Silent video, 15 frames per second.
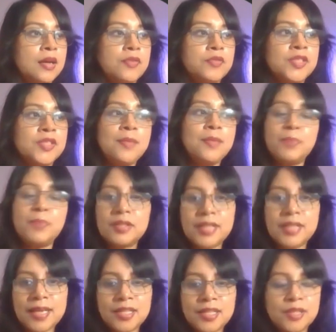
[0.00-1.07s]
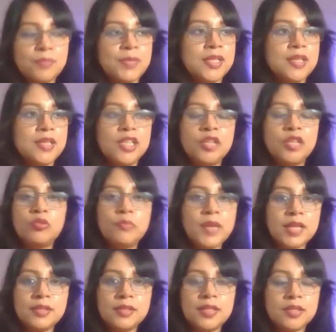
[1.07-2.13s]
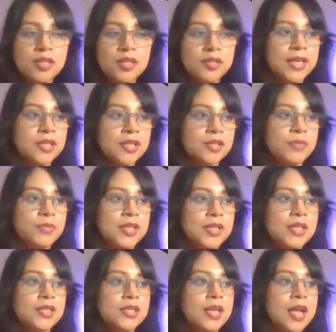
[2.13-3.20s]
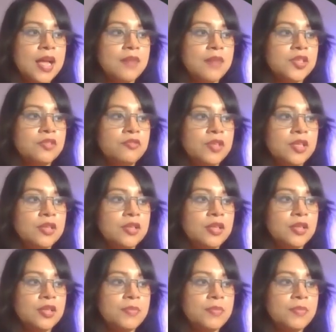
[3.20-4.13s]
simple text message. It will be just a text message, and I have just written in the